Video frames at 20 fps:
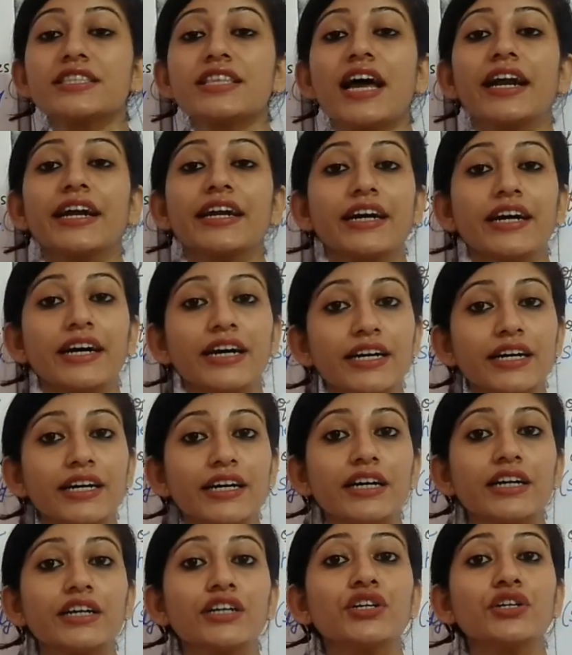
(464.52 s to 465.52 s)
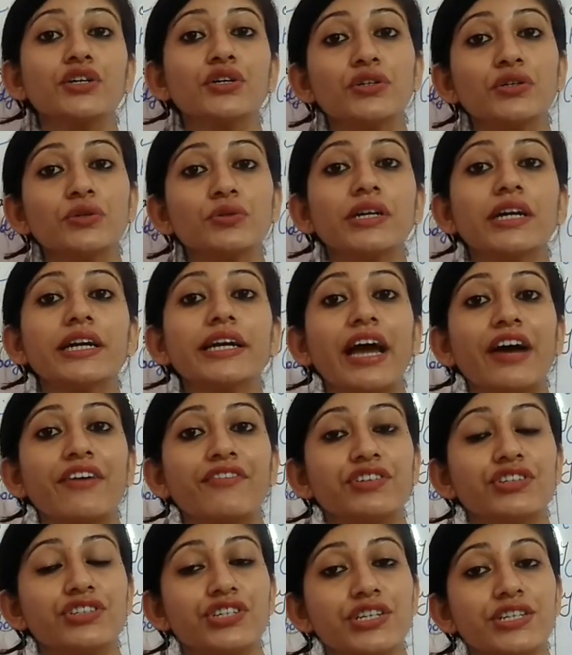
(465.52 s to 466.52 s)
that occur due to the
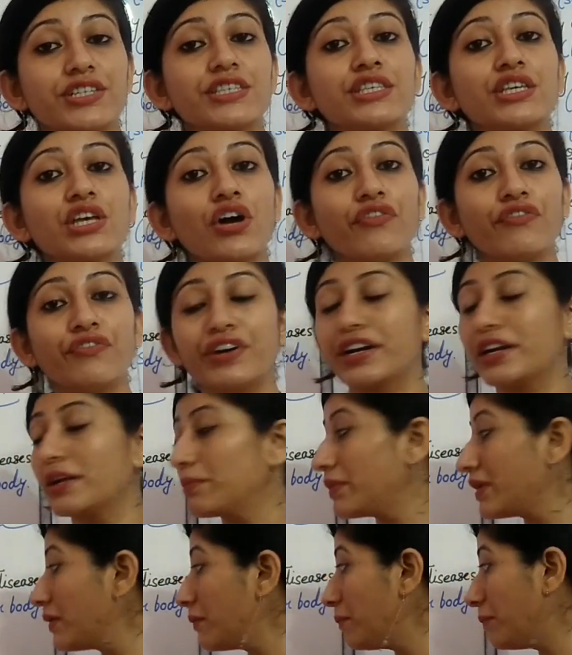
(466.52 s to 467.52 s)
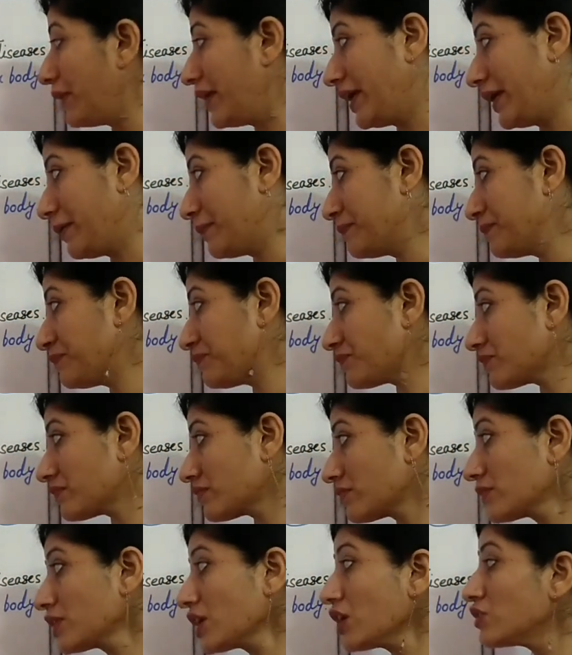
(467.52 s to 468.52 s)
deficiency of vitamin B.
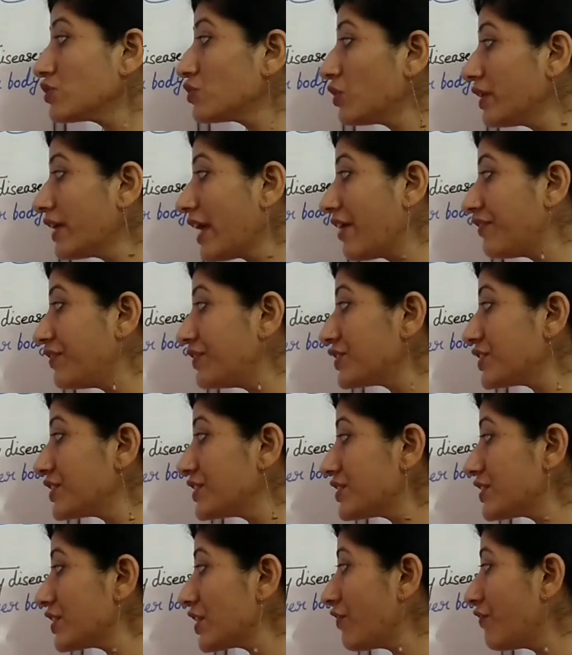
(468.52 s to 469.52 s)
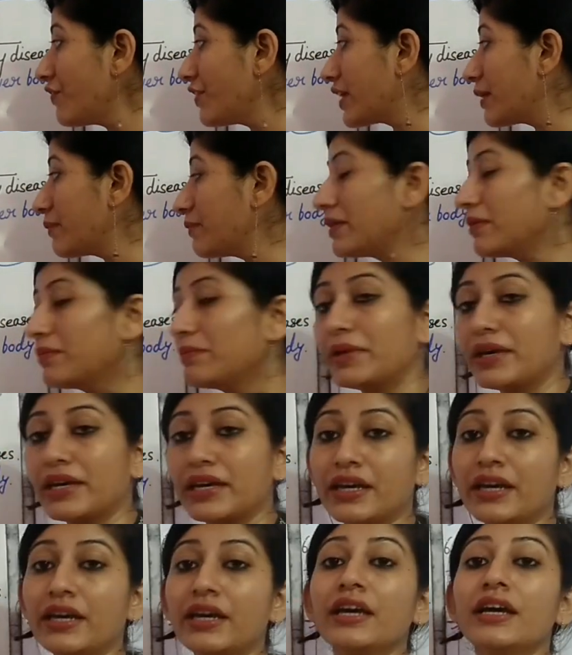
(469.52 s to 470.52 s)
So deficiency of vitamin
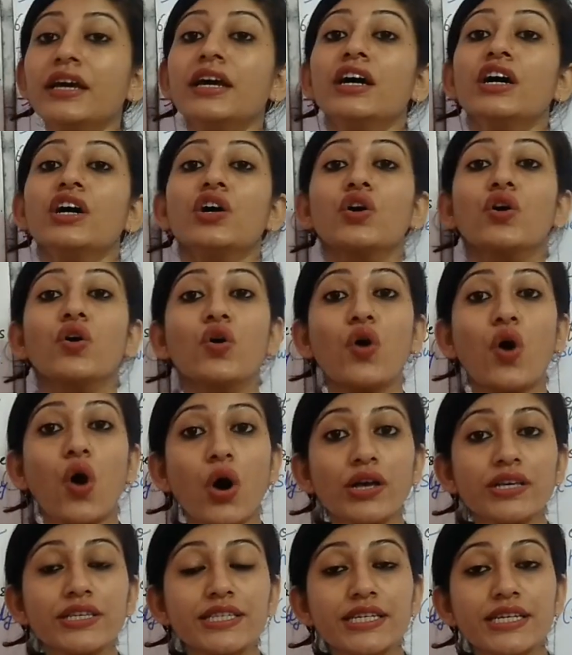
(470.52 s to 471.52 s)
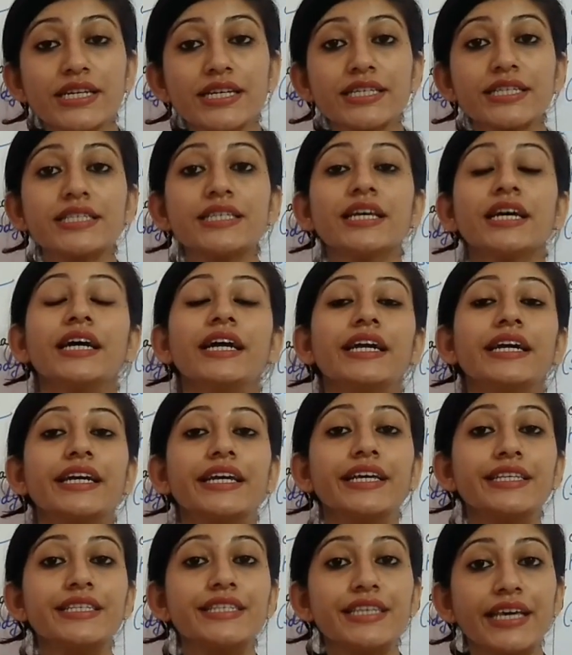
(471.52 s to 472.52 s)
B causes
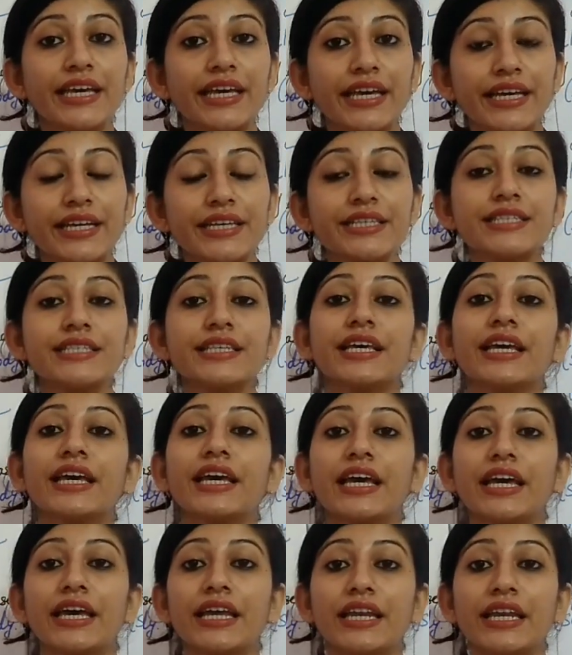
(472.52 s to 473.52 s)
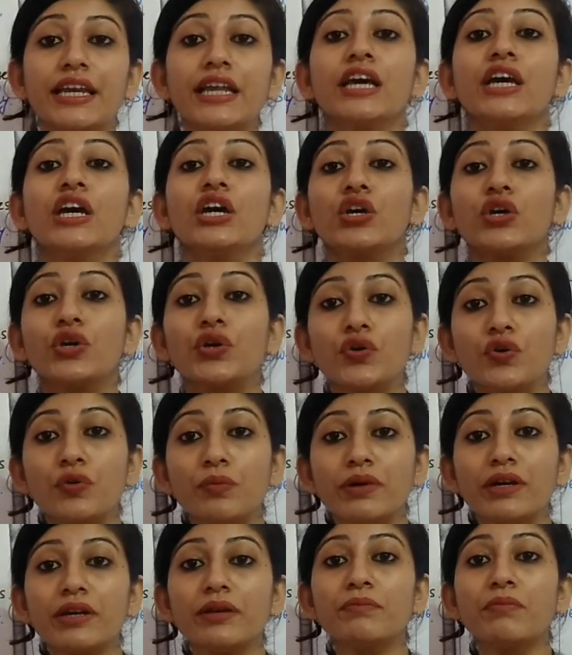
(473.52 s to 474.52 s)
disease in
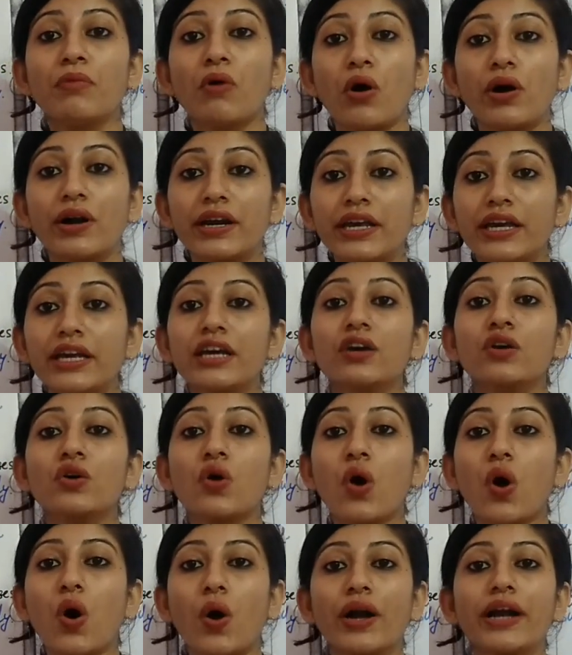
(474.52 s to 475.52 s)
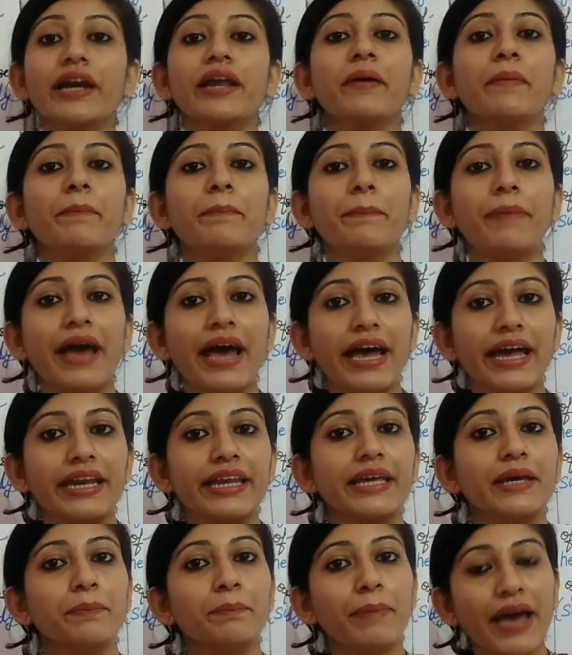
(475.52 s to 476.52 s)
human body called
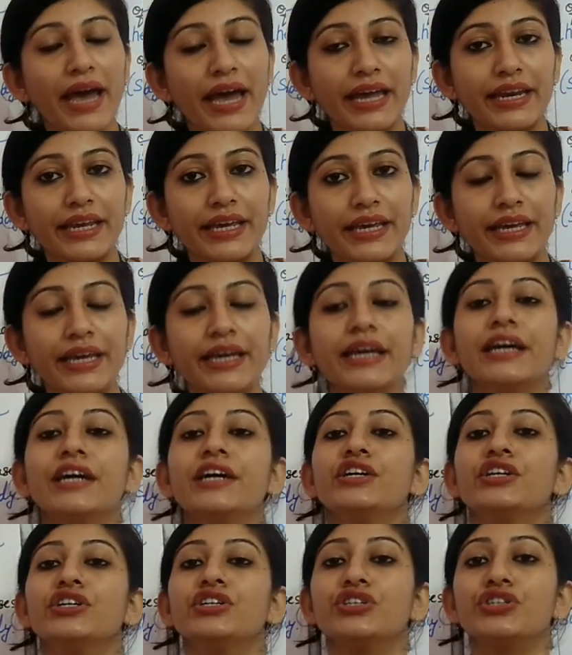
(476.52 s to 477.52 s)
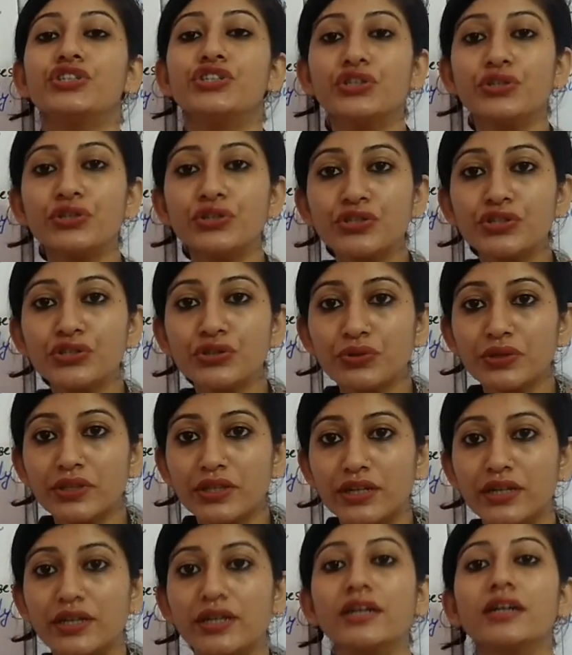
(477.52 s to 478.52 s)
beriberi. Due to
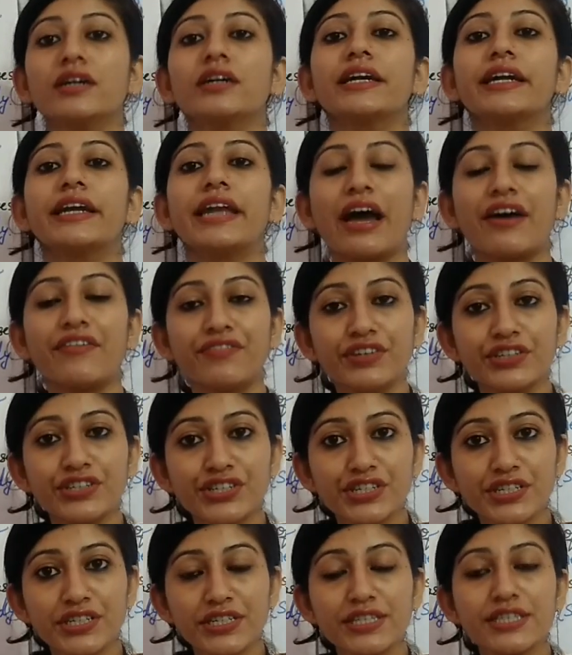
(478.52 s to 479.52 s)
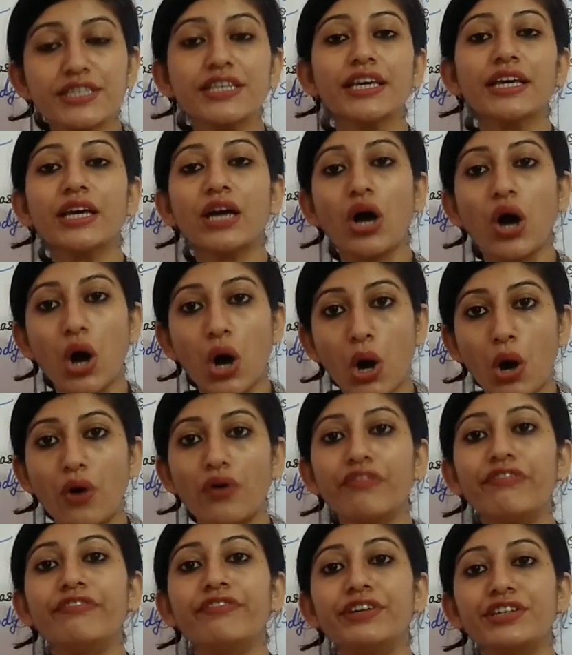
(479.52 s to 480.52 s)
the deficiency
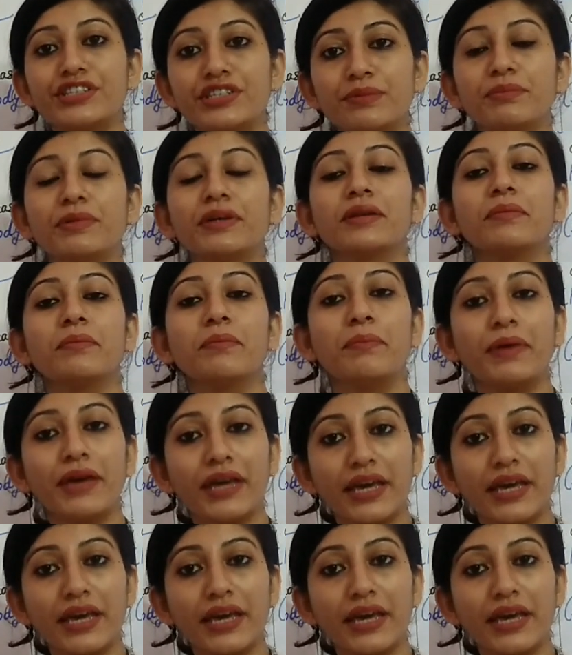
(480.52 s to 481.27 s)
of vitamin